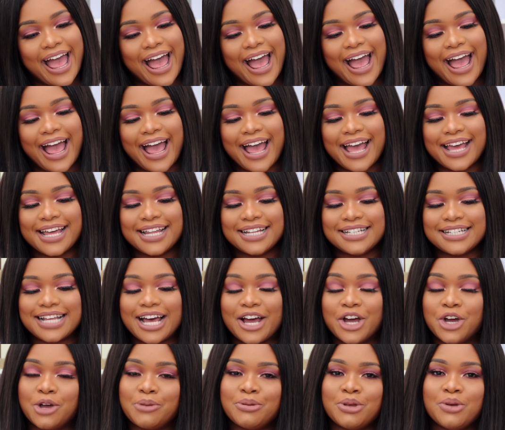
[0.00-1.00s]
and I
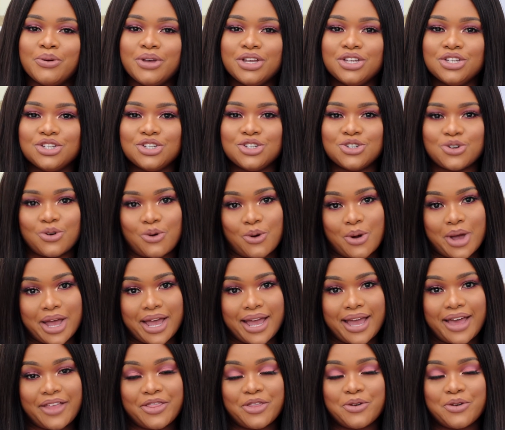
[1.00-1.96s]
hope you enjoy